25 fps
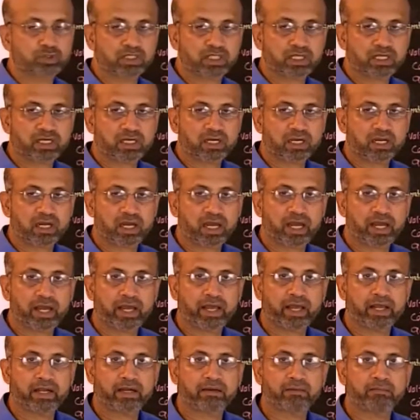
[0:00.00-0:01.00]
together
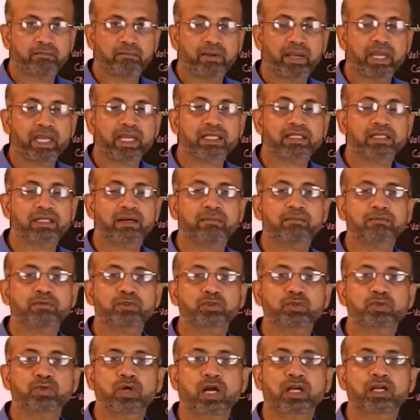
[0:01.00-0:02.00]
and make
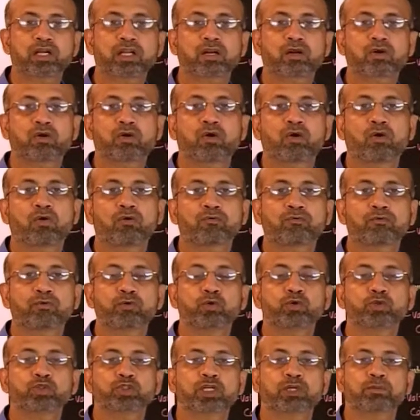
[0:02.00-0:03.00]
them to undergo
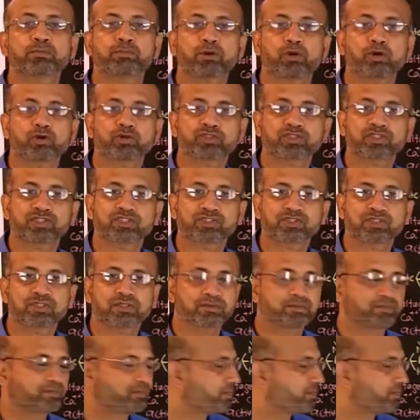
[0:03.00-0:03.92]
fusion process.